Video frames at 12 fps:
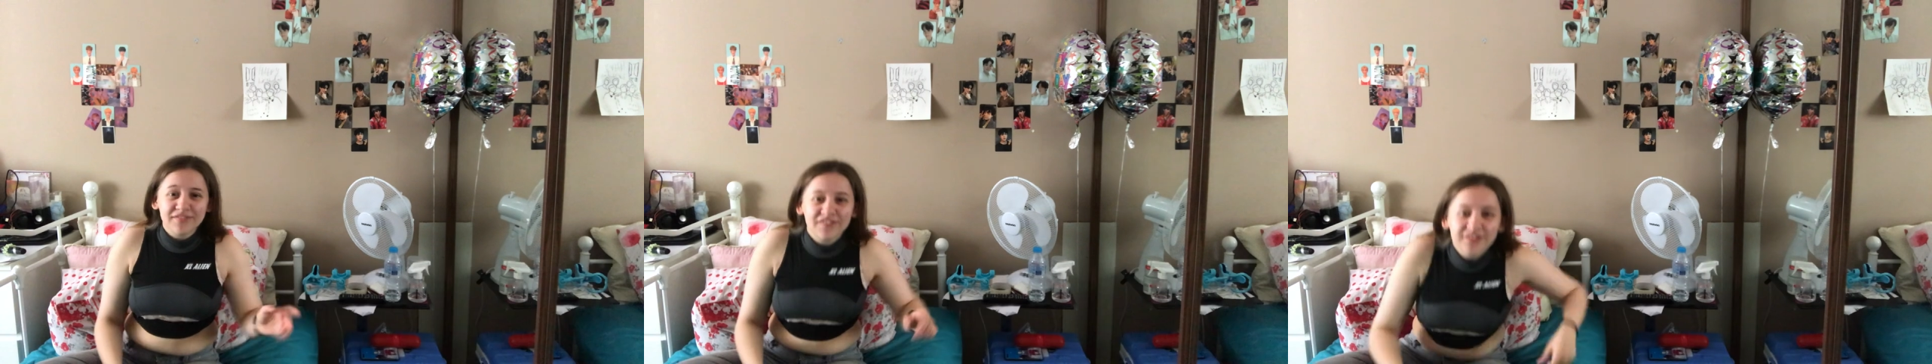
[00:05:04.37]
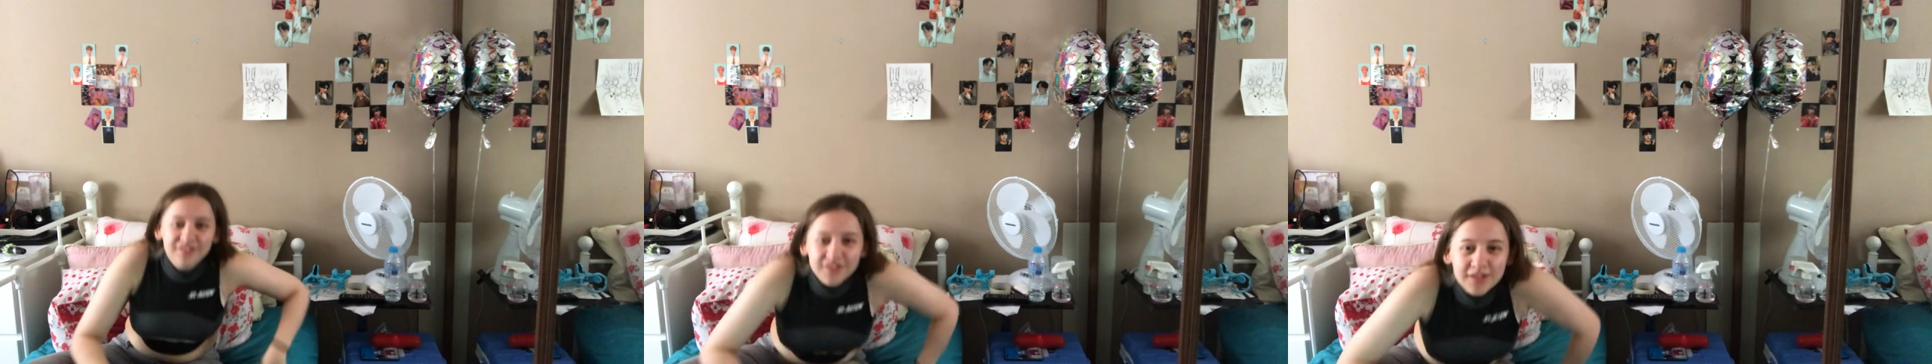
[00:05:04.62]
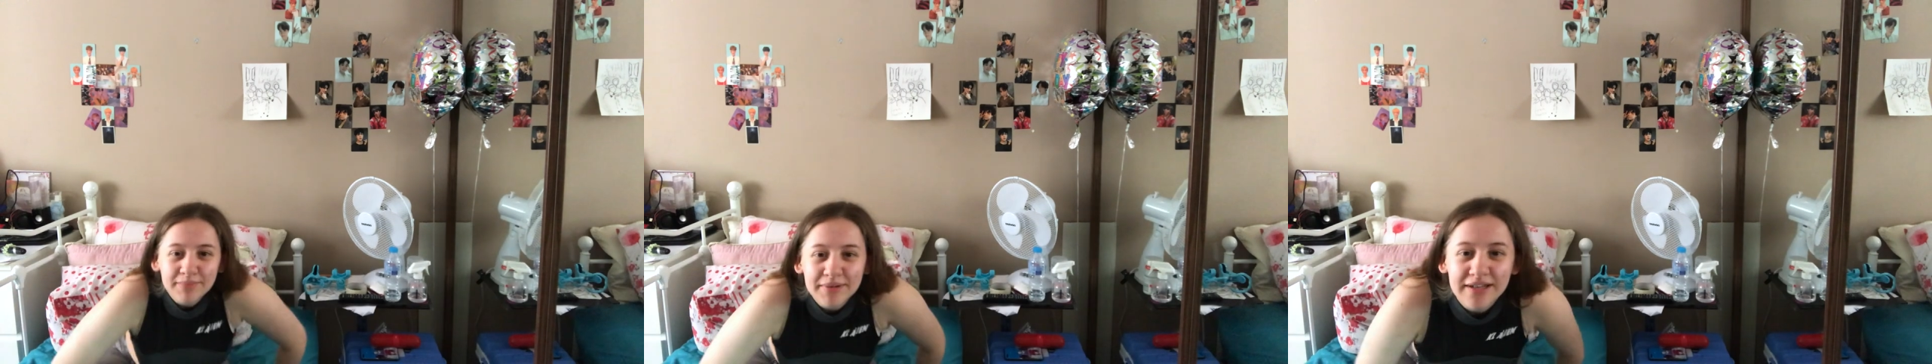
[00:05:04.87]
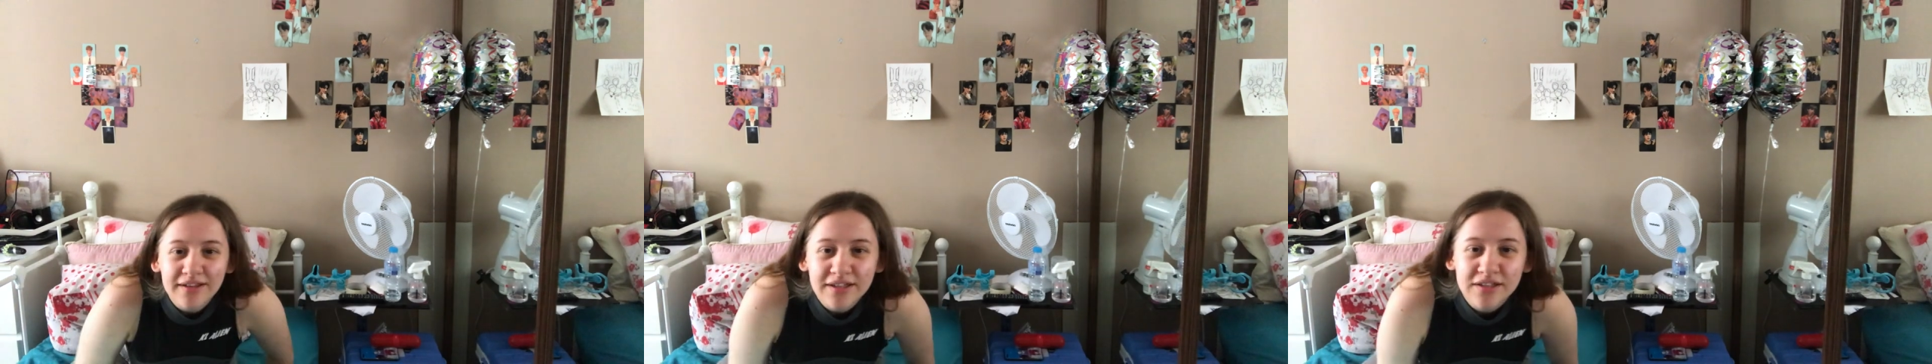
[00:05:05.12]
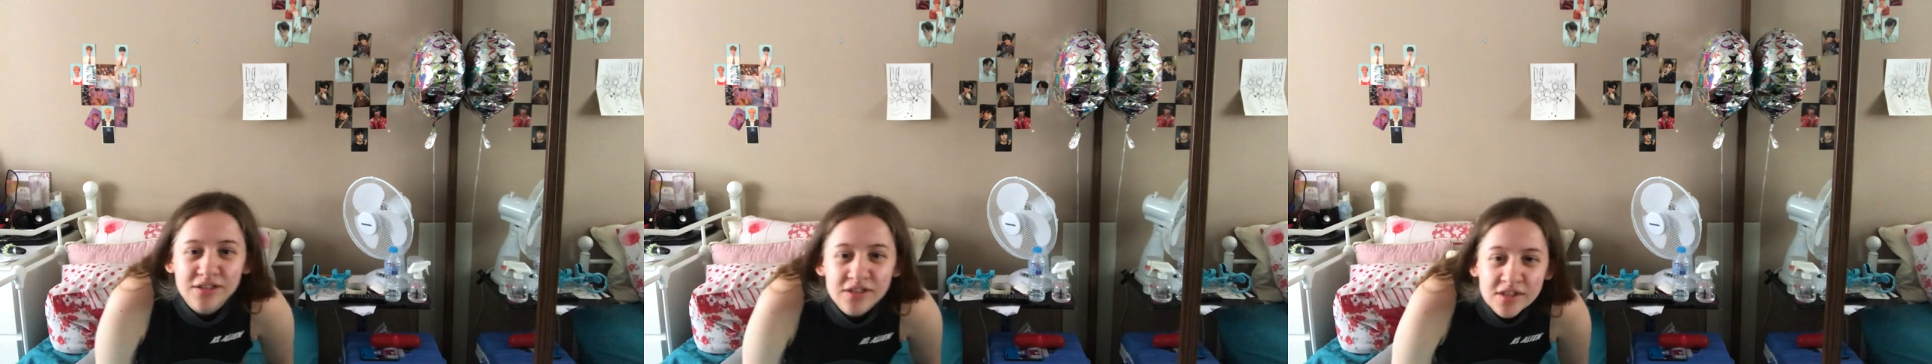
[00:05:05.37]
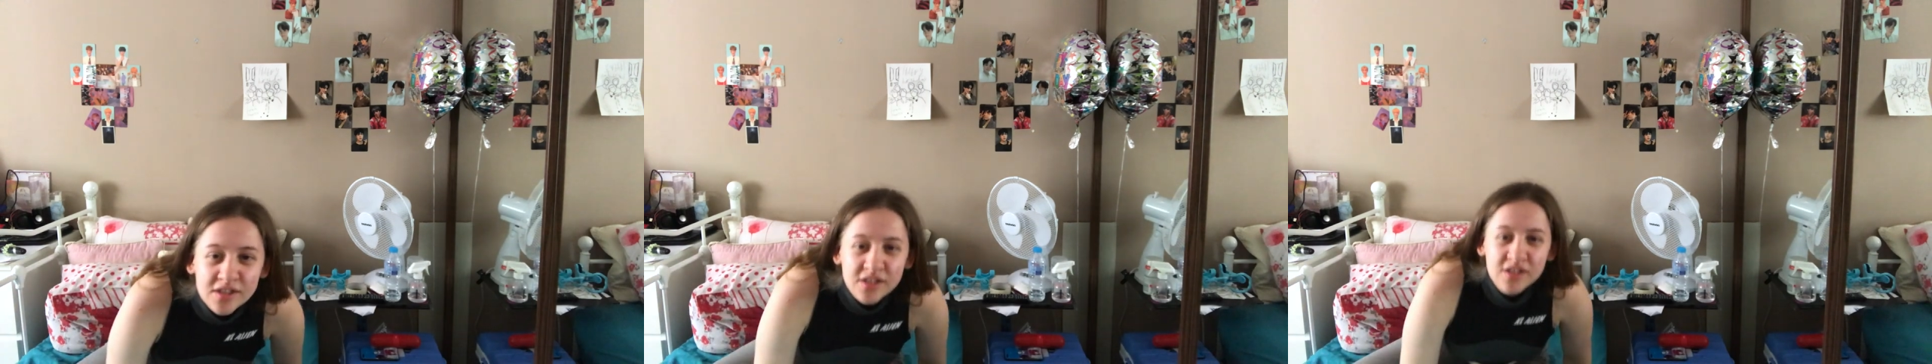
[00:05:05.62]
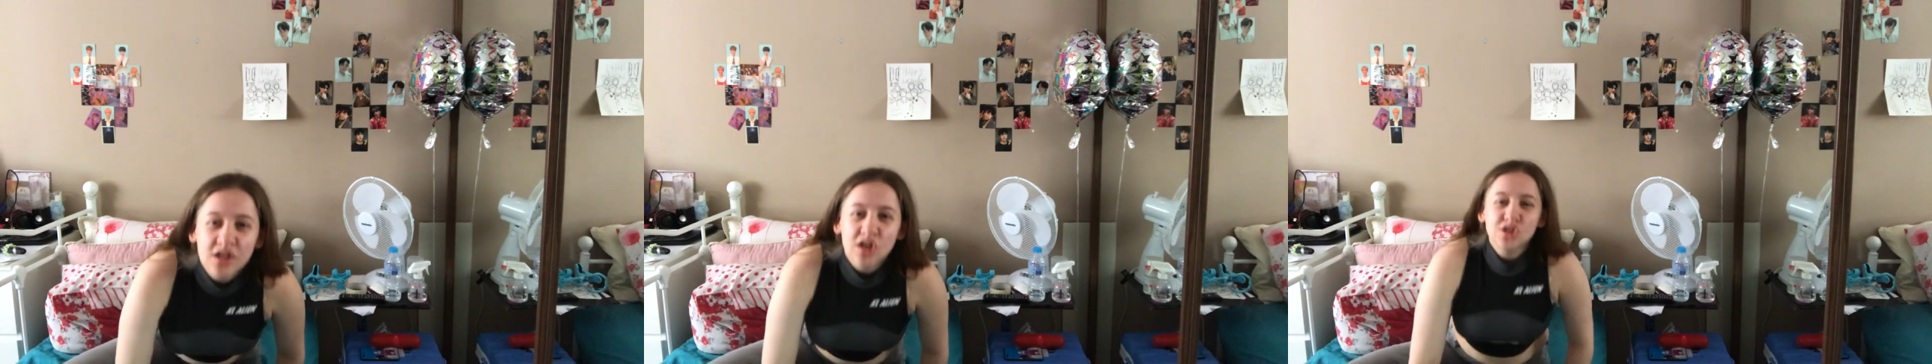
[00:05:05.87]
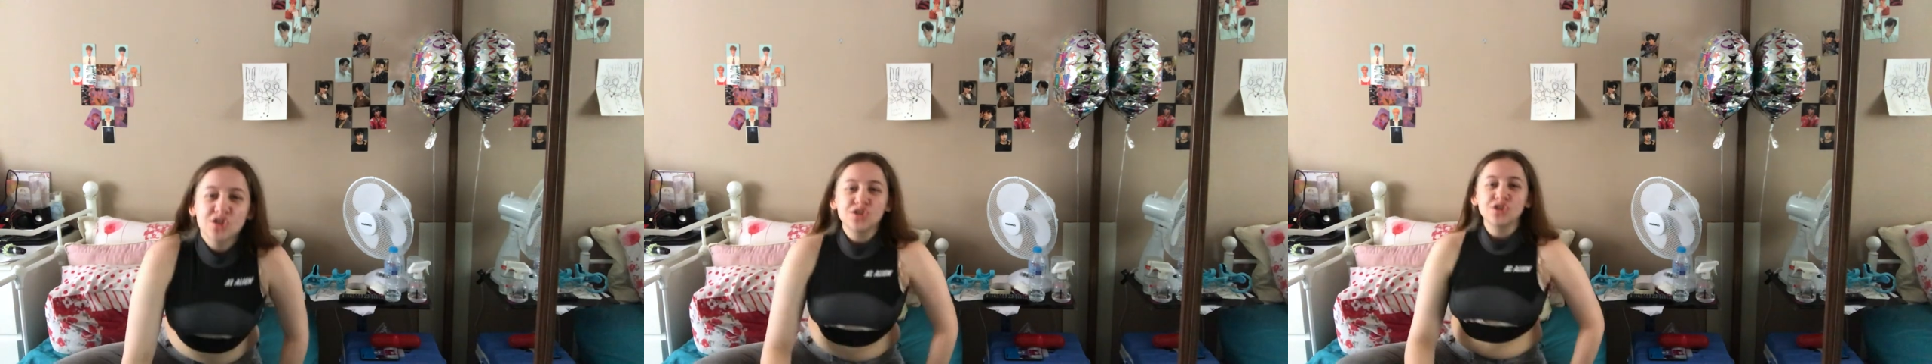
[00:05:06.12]
video is gonna be like
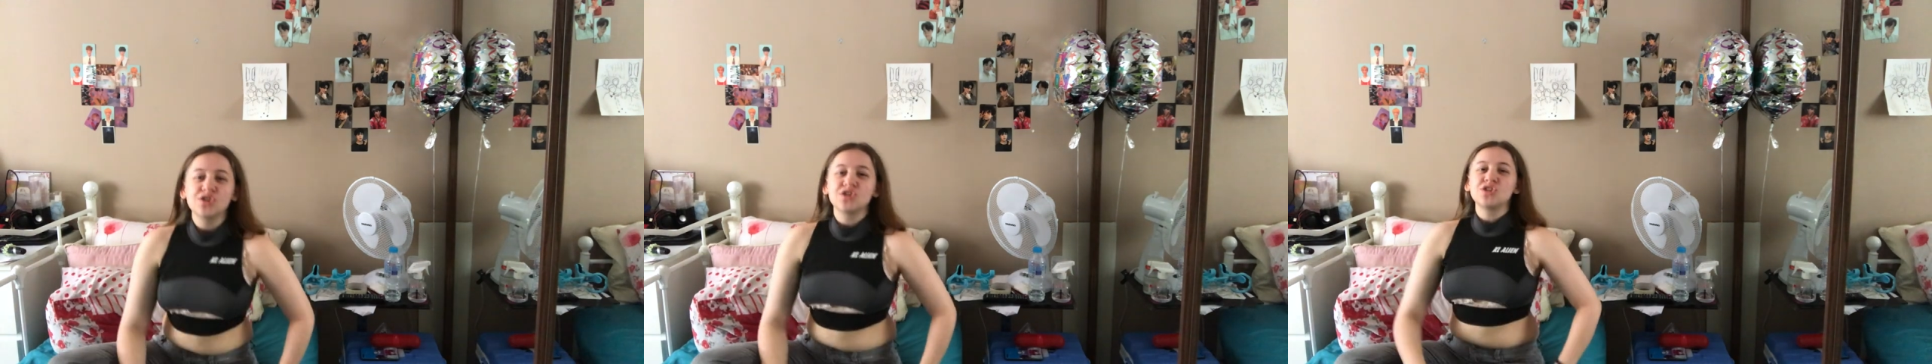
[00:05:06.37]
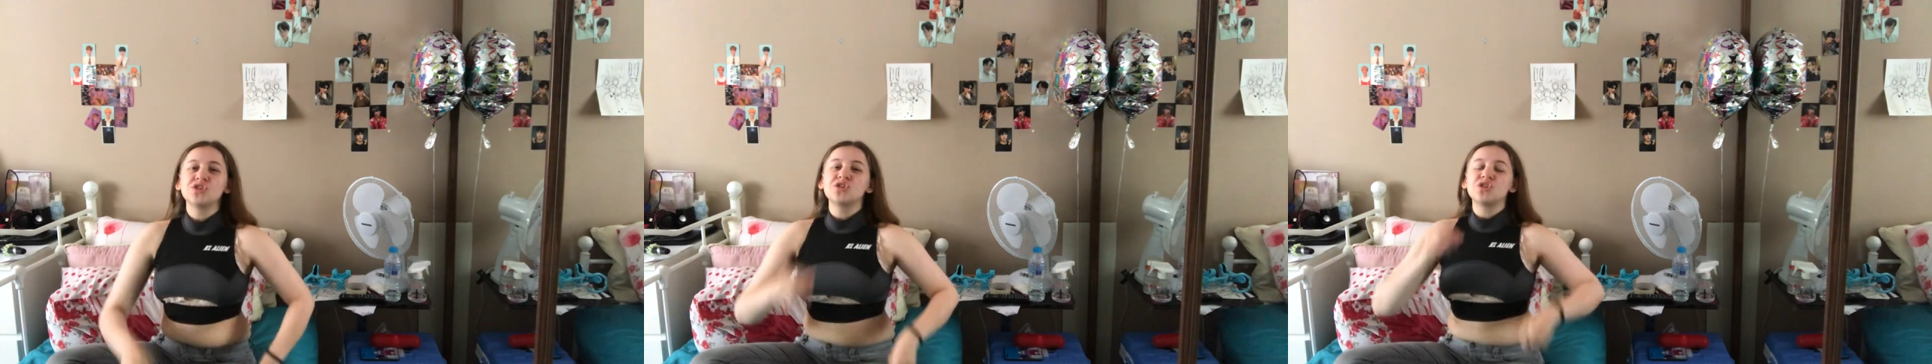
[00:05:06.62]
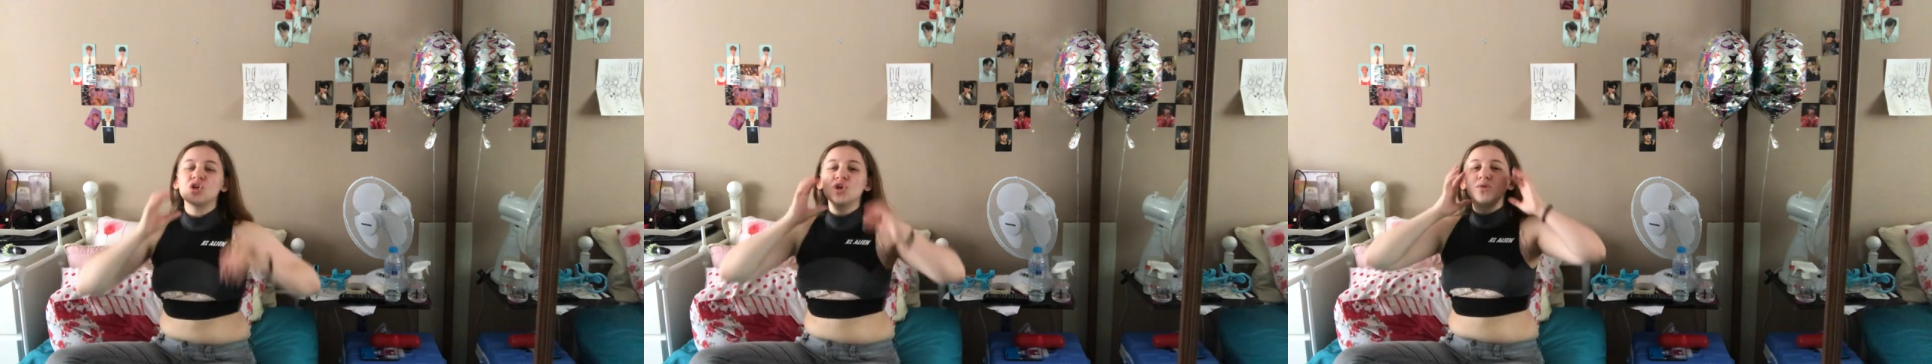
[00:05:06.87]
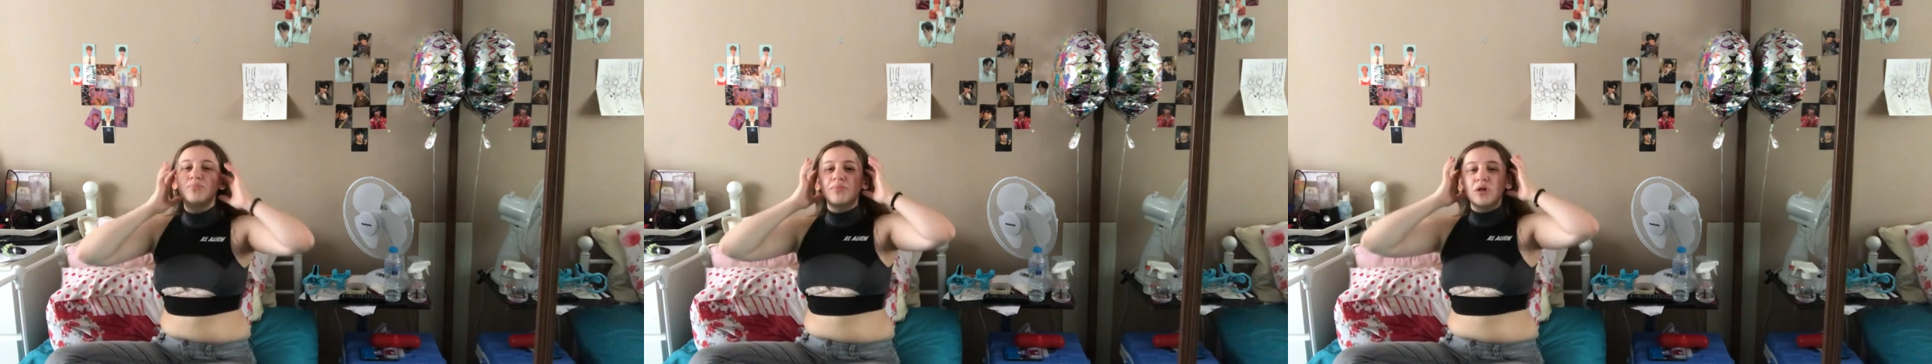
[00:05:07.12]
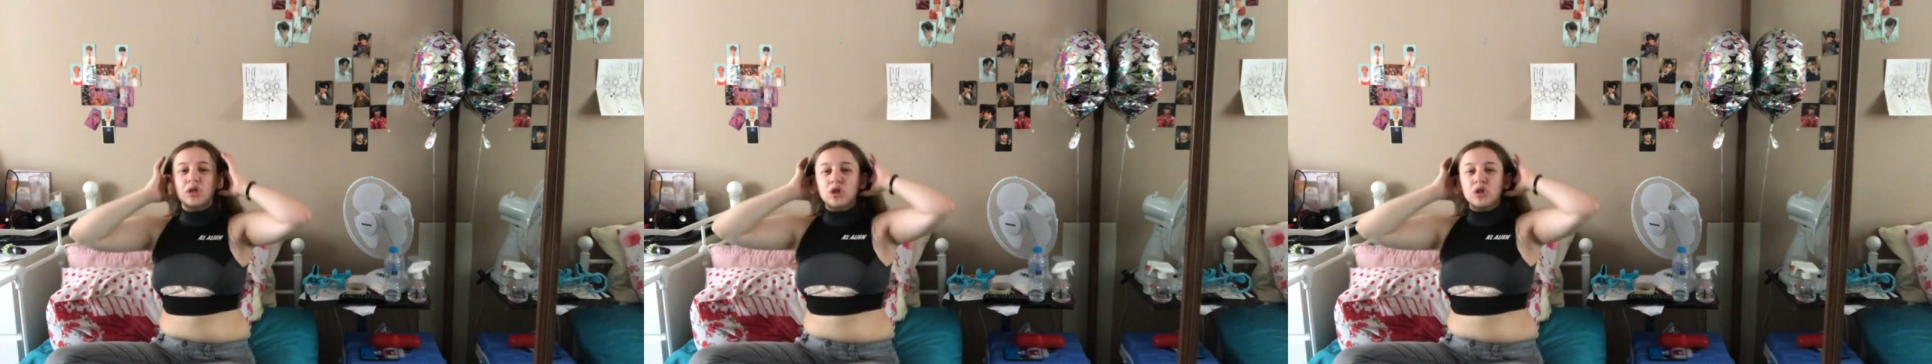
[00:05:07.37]
super